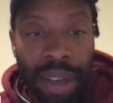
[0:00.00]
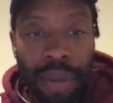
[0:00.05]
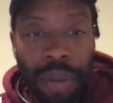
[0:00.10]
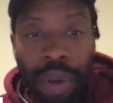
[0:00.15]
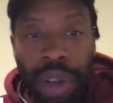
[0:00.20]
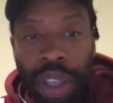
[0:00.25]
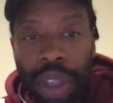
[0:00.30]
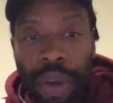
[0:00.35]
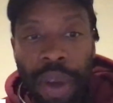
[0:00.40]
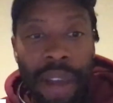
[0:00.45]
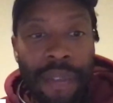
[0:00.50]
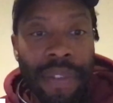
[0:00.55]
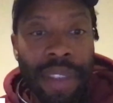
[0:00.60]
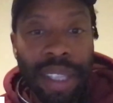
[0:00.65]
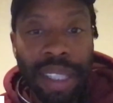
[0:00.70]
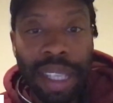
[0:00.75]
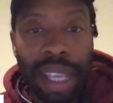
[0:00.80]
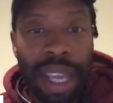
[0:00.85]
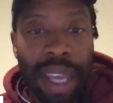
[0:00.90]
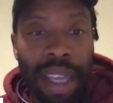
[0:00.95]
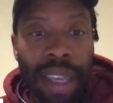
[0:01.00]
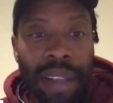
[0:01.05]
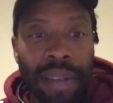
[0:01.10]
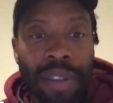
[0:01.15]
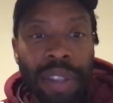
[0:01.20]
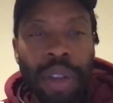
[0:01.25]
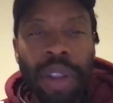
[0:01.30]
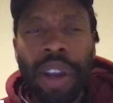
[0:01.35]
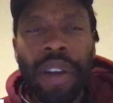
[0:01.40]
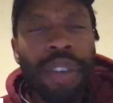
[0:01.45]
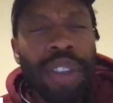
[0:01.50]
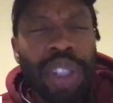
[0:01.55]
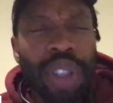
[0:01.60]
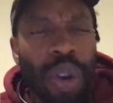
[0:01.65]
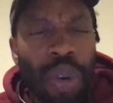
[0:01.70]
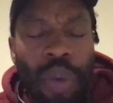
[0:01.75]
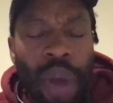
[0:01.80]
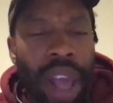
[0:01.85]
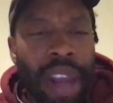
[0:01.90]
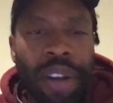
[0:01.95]
of what you have to say. So there is
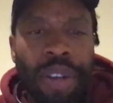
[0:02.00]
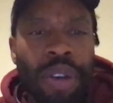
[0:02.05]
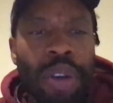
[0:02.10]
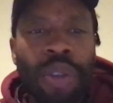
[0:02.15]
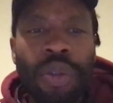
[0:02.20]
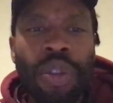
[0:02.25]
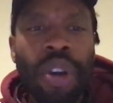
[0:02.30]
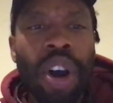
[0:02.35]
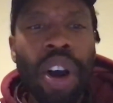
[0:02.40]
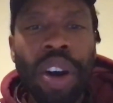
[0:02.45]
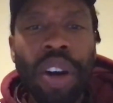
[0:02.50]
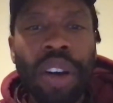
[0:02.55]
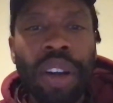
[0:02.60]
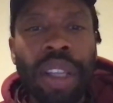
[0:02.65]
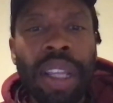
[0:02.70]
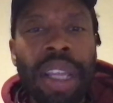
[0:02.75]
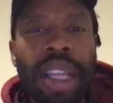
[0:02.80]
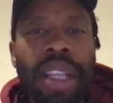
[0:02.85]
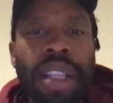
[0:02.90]
no right or no wrong.